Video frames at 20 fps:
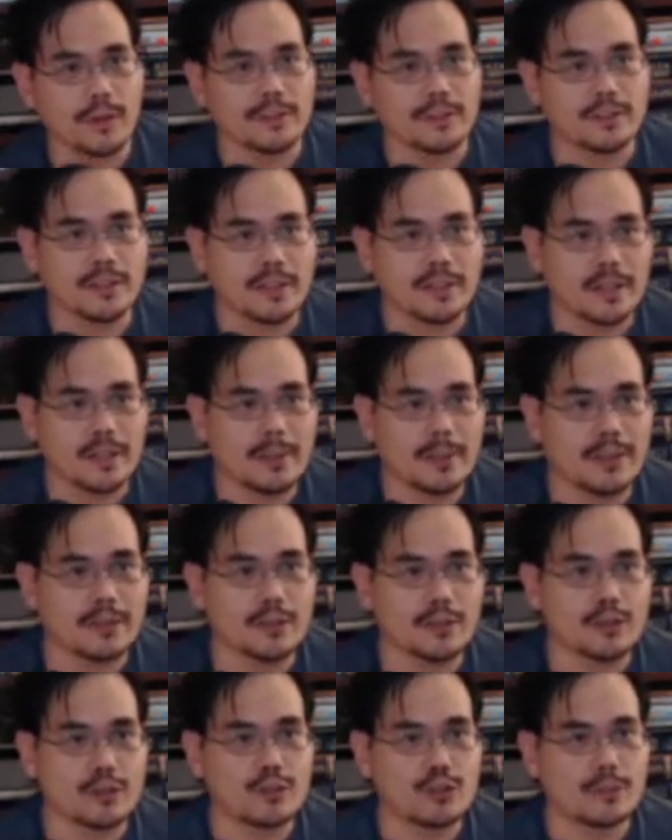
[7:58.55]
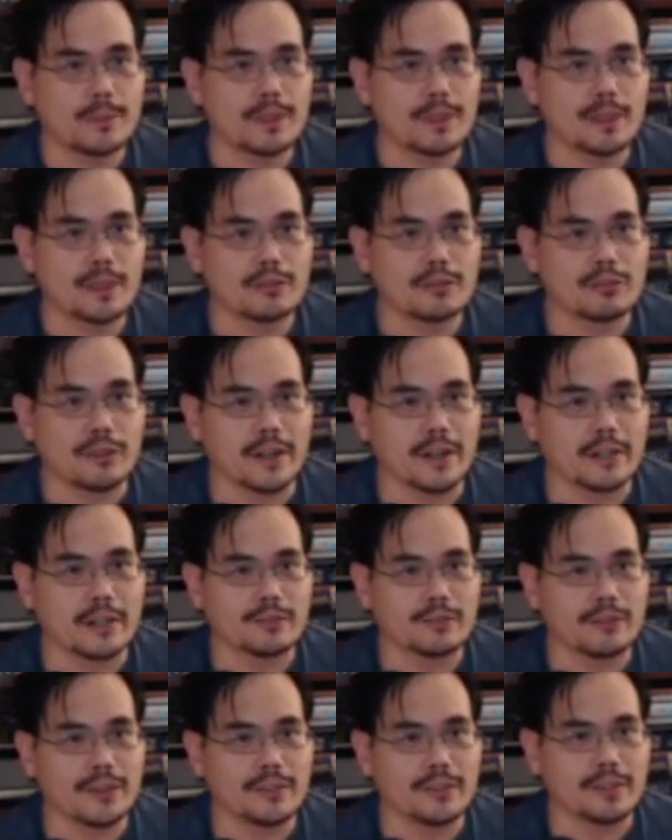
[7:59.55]
a study about the Schumann re
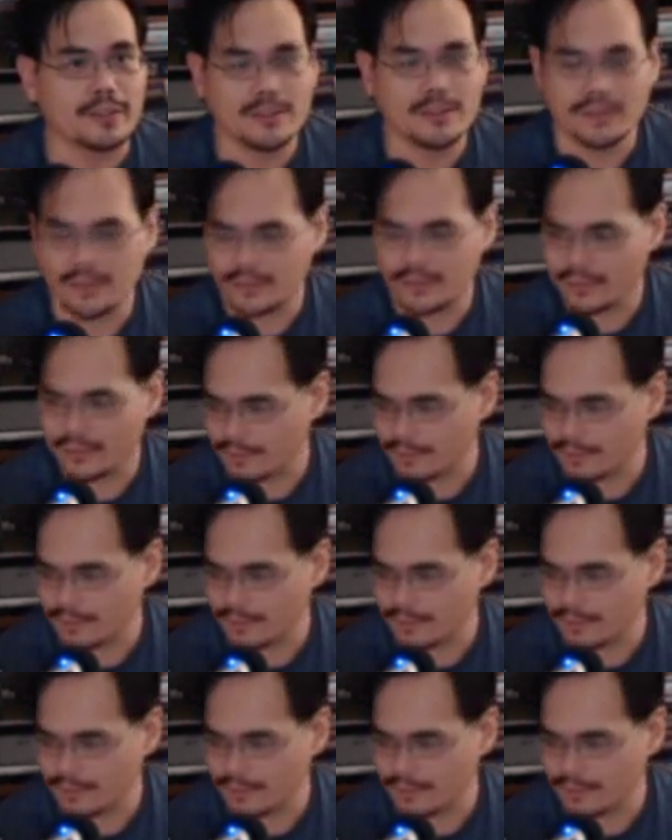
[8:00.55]
resonance.